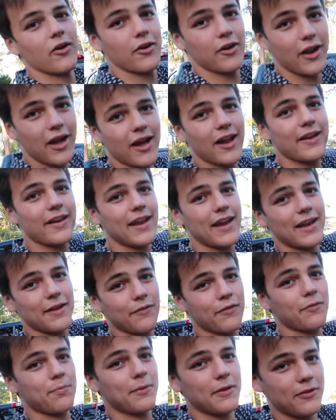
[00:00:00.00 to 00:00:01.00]
are
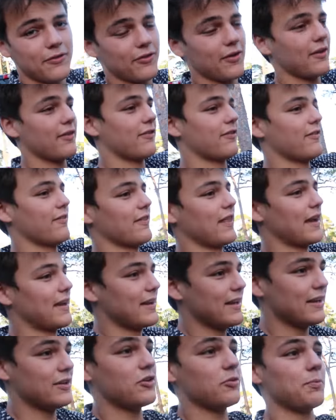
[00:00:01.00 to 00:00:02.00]
non-native species that
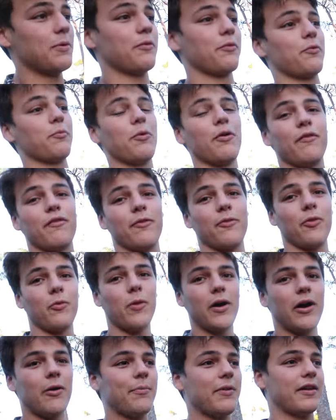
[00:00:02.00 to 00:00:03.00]
need to be removed from the
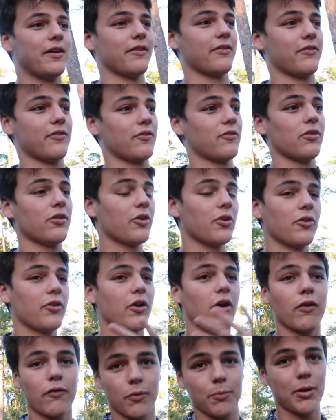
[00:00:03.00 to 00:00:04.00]
wild because they're
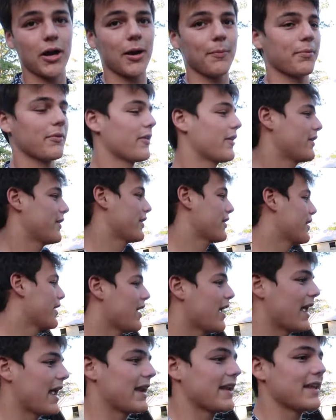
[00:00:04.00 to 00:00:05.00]
literally overpopulating
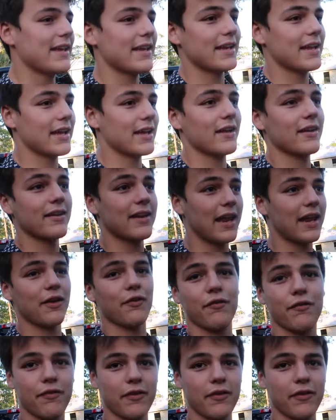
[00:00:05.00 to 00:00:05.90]
and eating native